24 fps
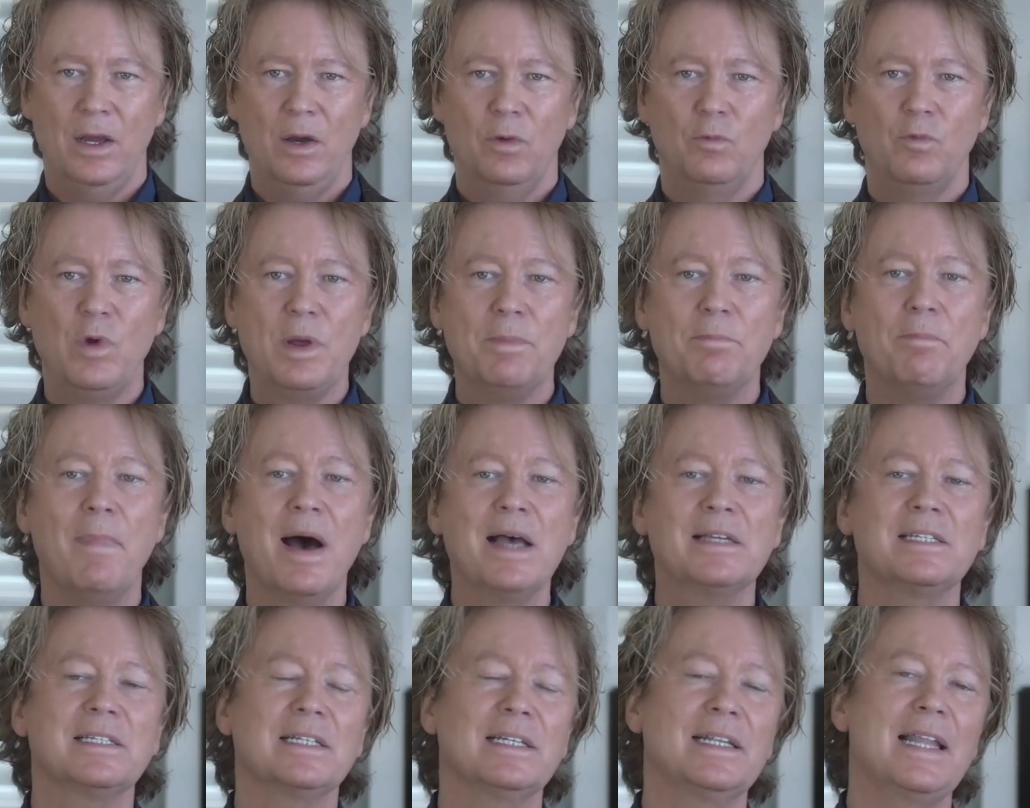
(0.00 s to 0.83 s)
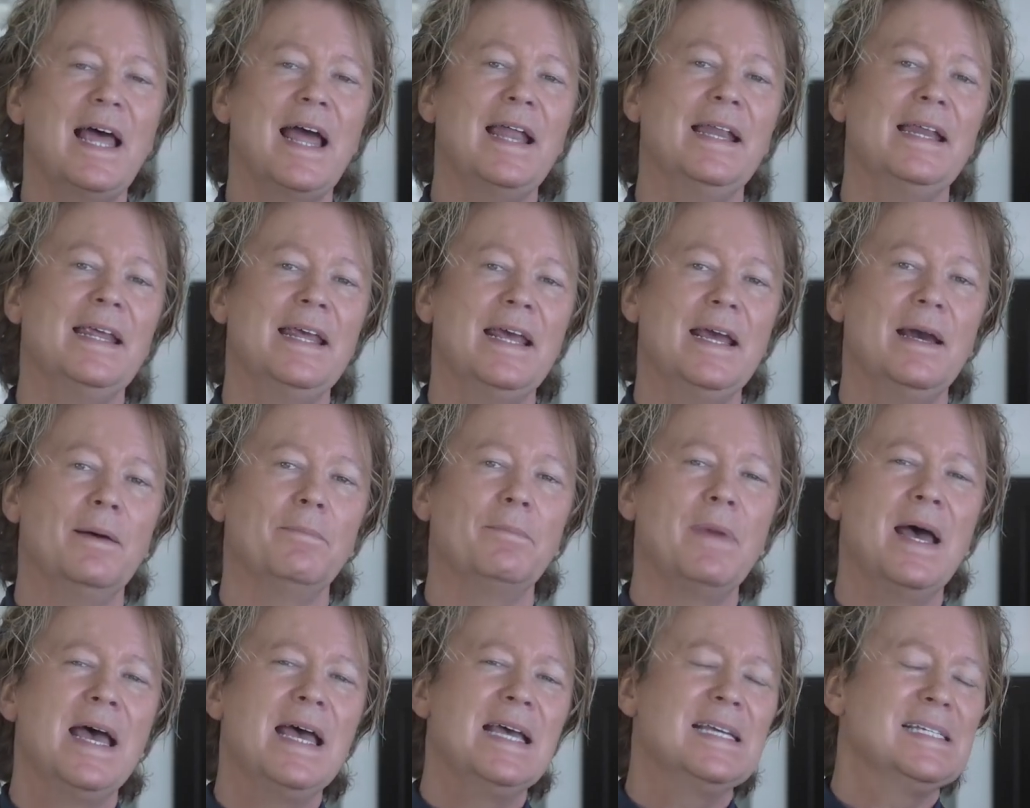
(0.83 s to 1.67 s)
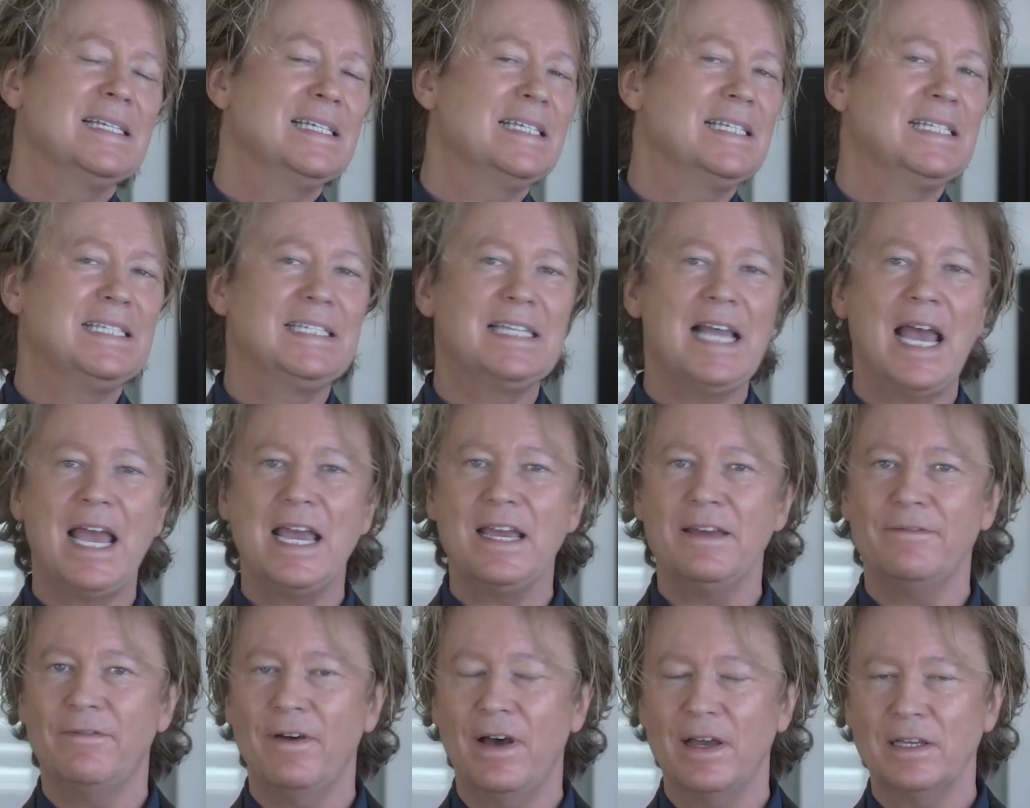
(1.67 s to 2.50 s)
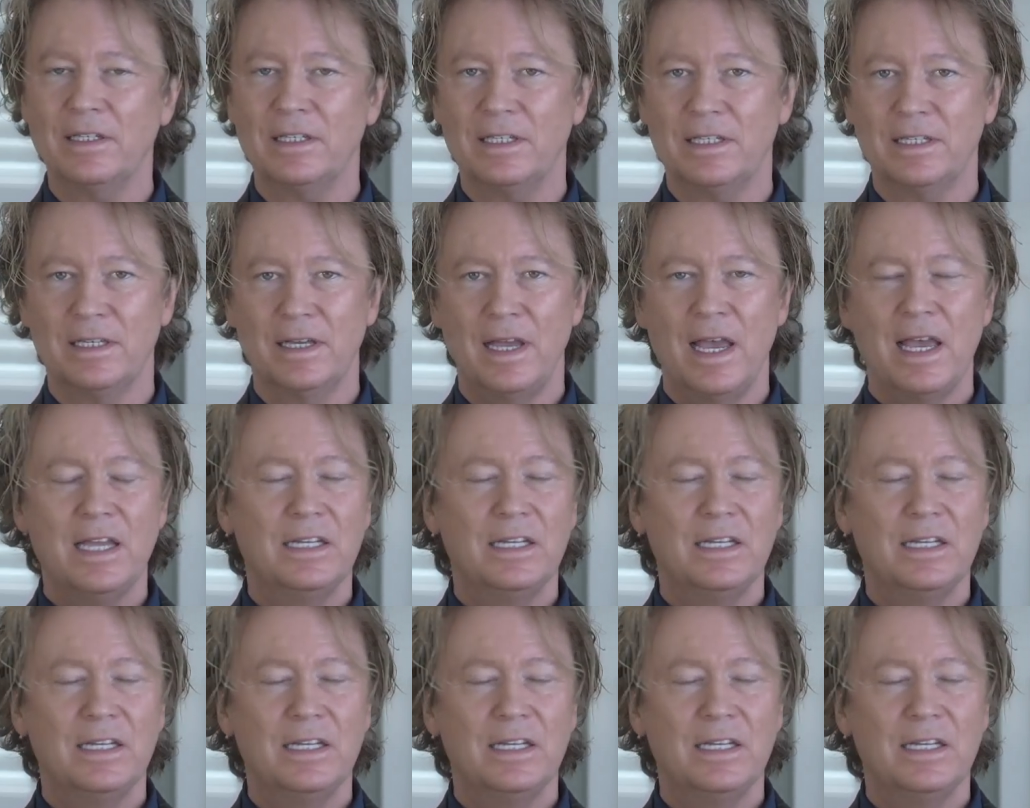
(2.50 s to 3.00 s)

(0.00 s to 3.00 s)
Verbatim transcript: We must let Him save us.